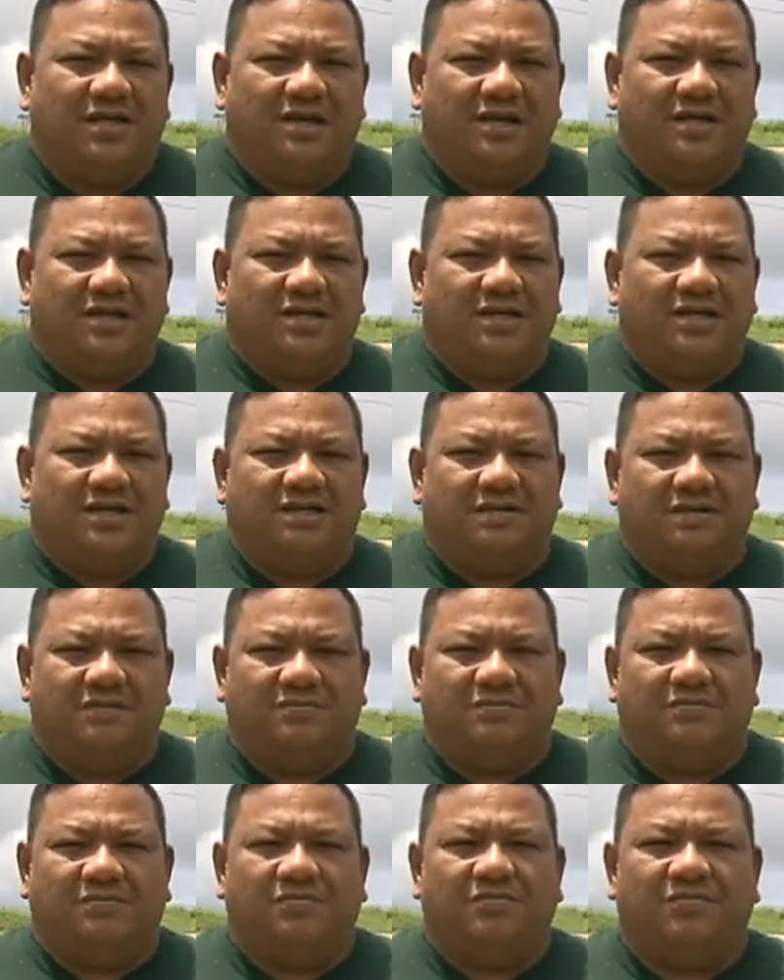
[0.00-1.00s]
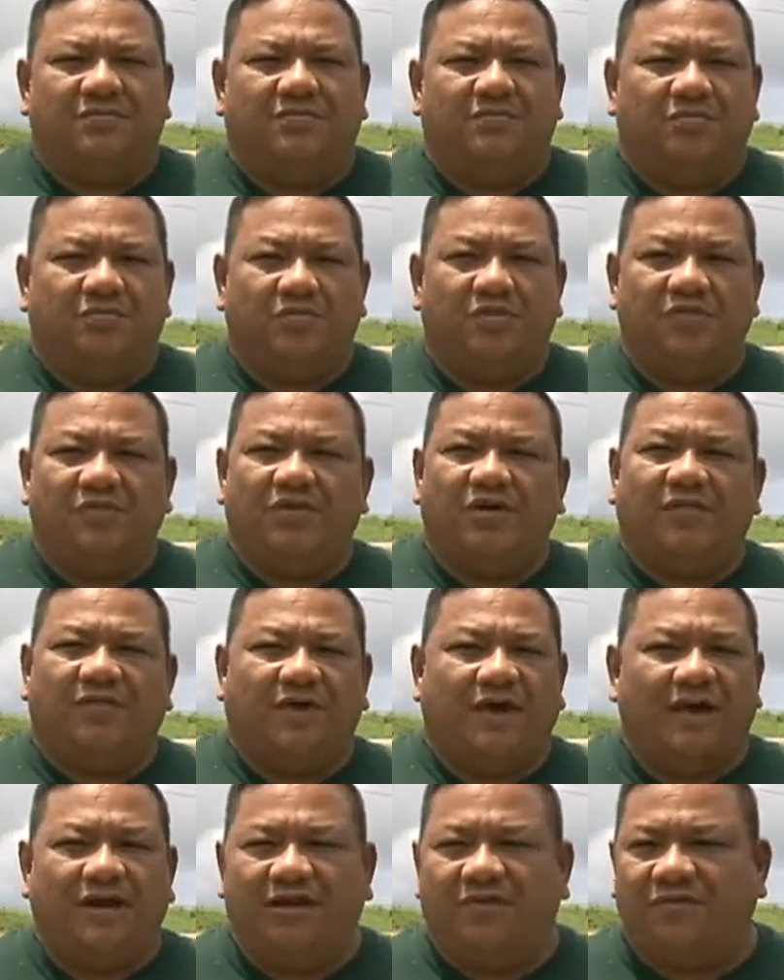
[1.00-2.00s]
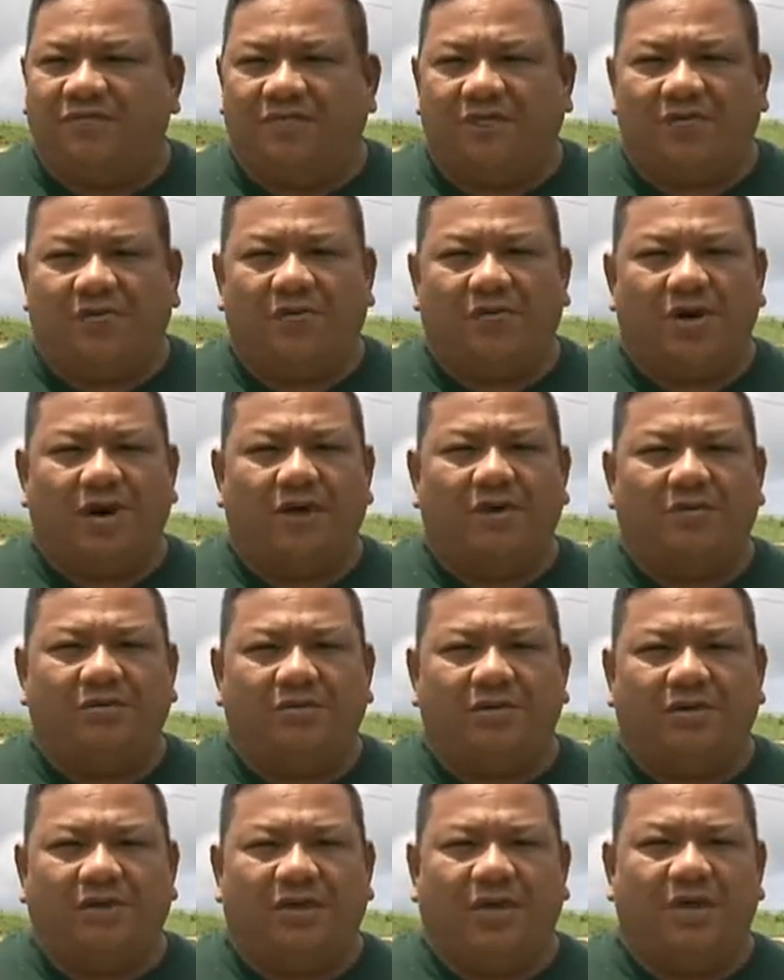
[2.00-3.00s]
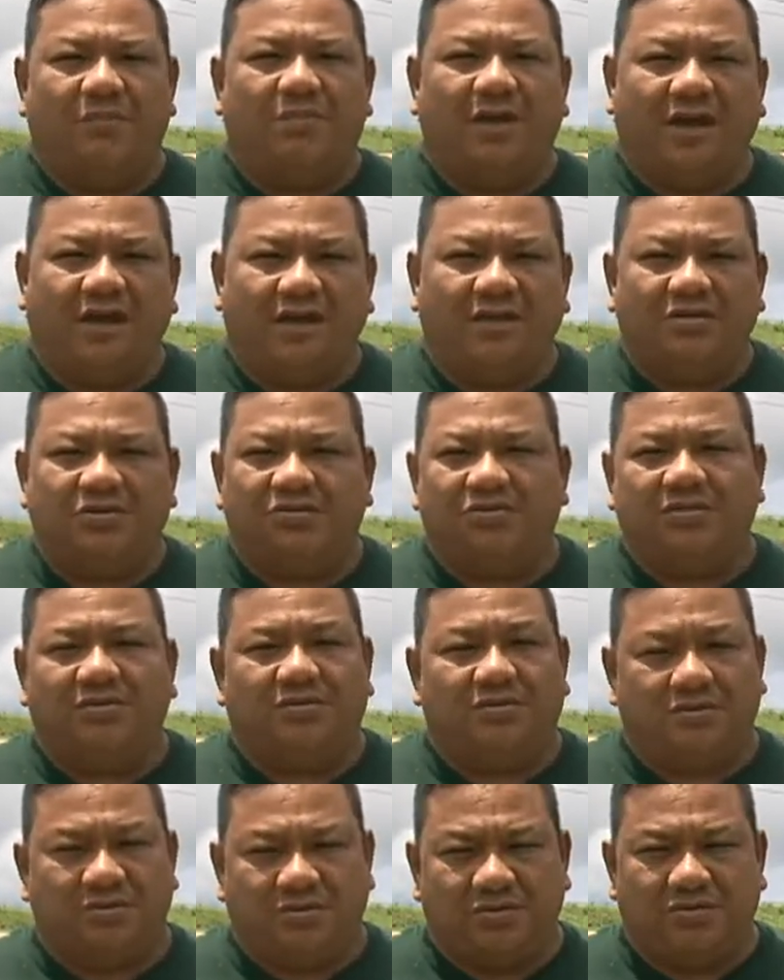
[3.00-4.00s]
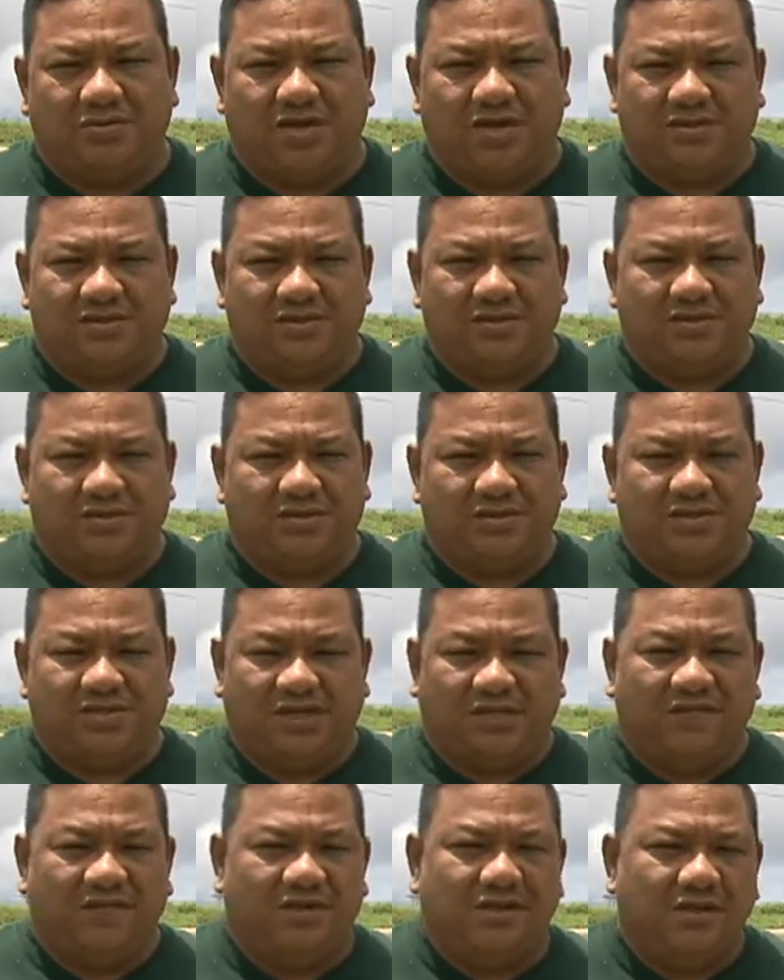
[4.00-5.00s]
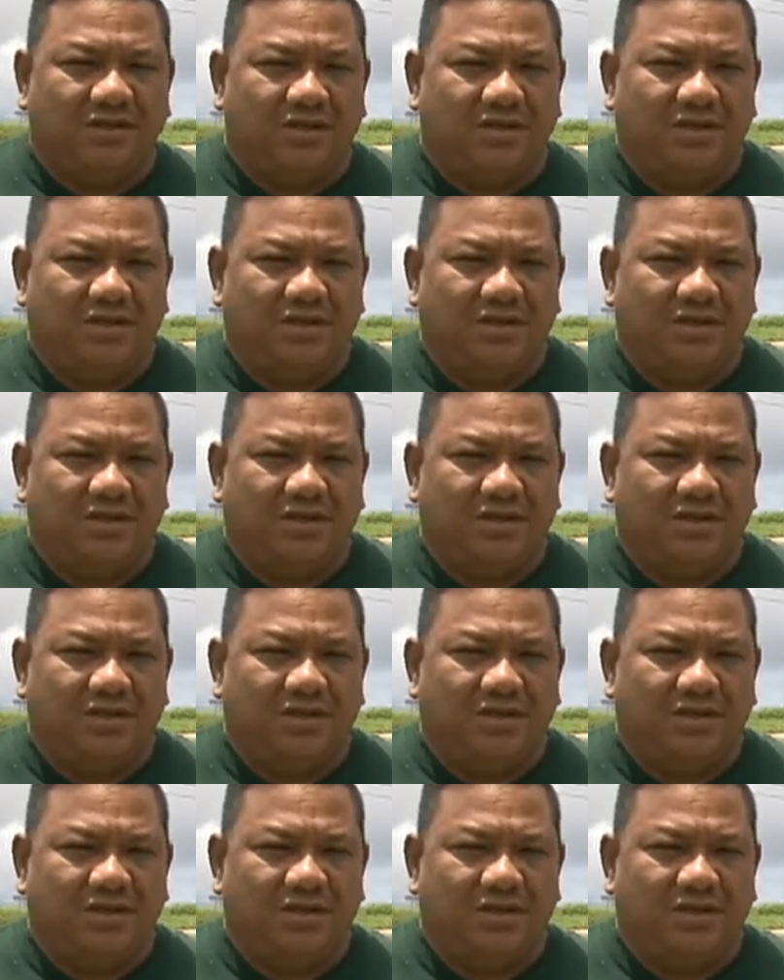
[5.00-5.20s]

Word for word: Um, moved off island for a while and came back in two 2007.